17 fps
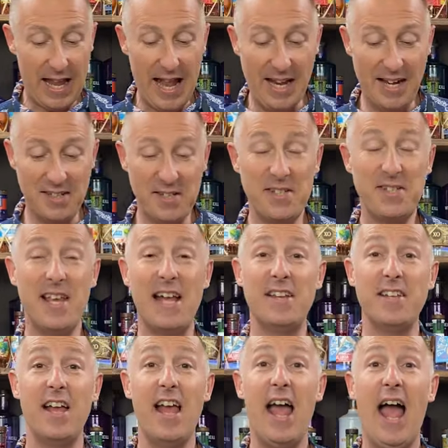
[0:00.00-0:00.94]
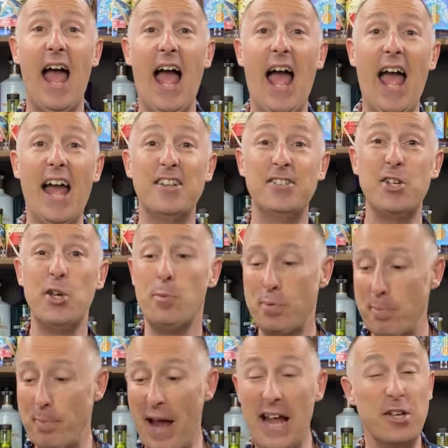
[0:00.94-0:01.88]
and as I said, uh, two
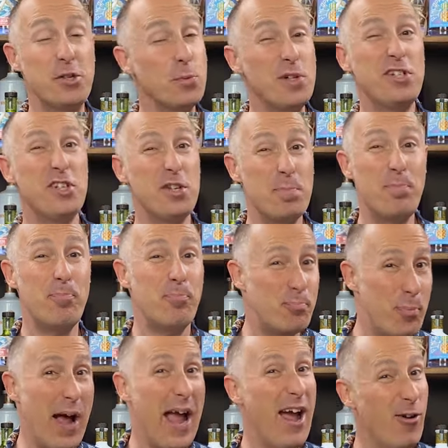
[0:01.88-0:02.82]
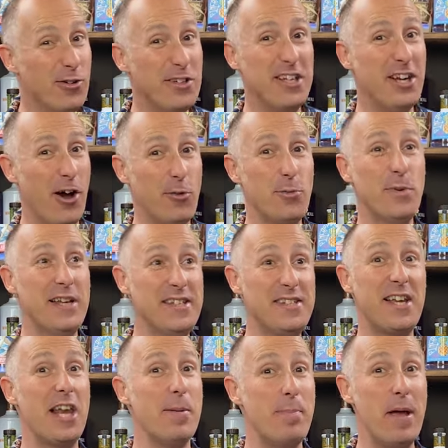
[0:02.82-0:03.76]
pipettes, which wow, you know,
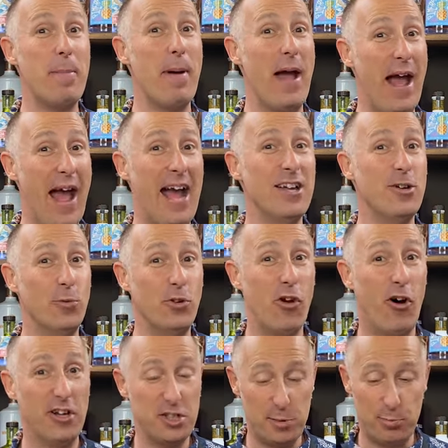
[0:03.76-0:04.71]
it's going to be about eight or nine